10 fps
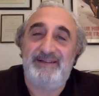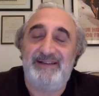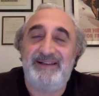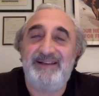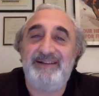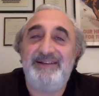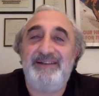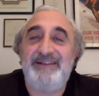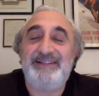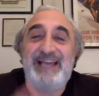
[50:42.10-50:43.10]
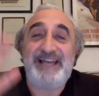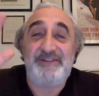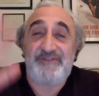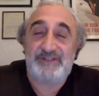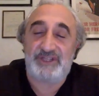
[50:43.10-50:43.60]
uh,
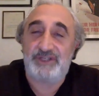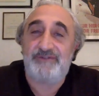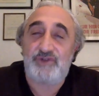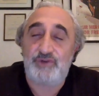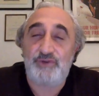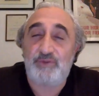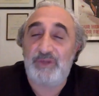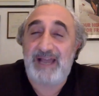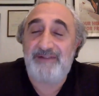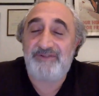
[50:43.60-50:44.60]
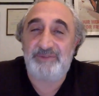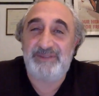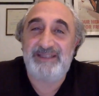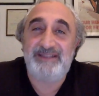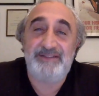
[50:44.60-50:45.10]
edifices of truth will have to
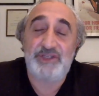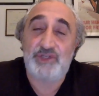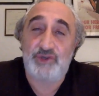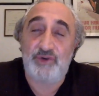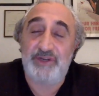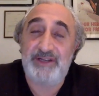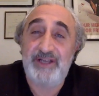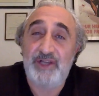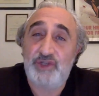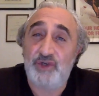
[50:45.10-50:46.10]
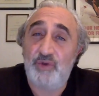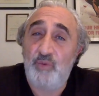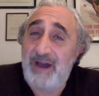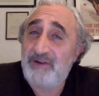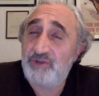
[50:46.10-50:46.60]
be destroyed. So
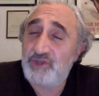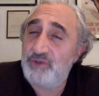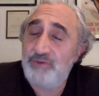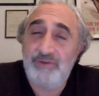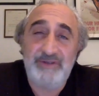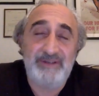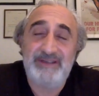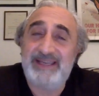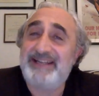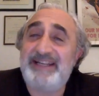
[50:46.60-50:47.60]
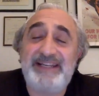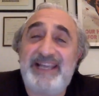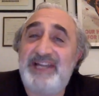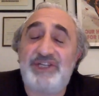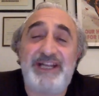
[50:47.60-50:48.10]
why don't you get
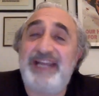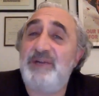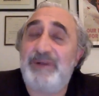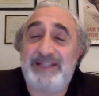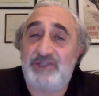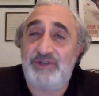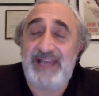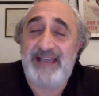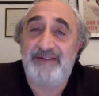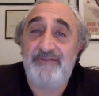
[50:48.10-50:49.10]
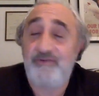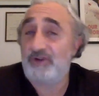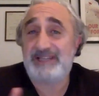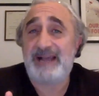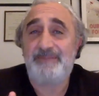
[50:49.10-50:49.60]
engaged in any way that you can
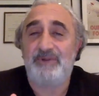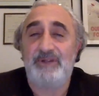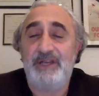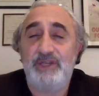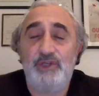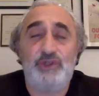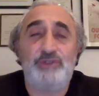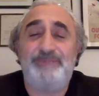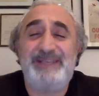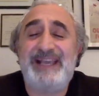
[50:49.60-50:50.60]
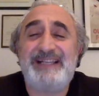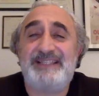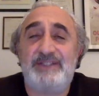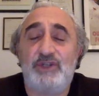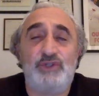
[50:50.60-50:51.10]
for example you could be
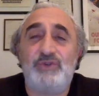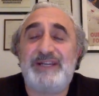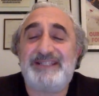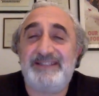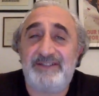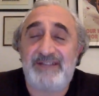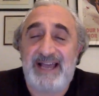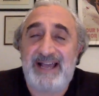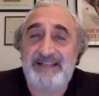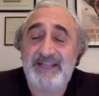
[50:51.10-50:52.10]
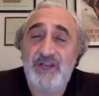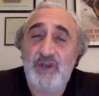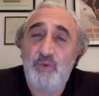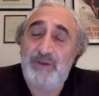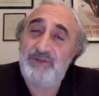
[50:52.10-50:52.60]
as you could do as little as
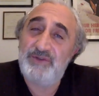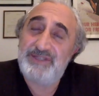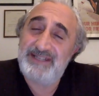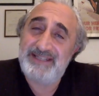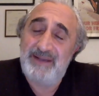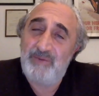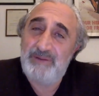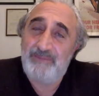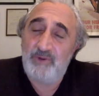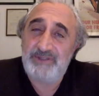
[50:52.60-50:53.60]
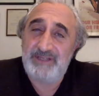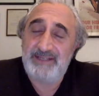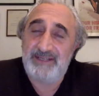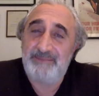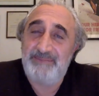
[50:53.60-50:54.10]
when you see someone posting
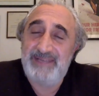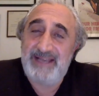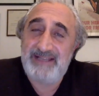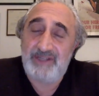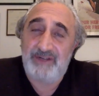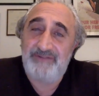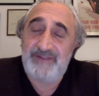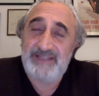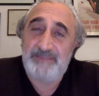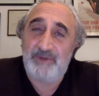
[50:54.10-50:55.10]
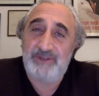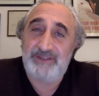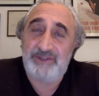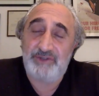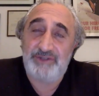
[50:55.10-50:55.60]
some bs on facebook
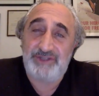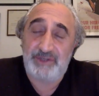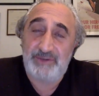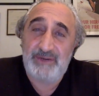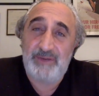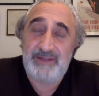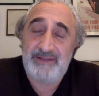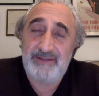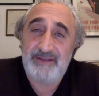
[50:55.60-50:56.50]
that you disagree with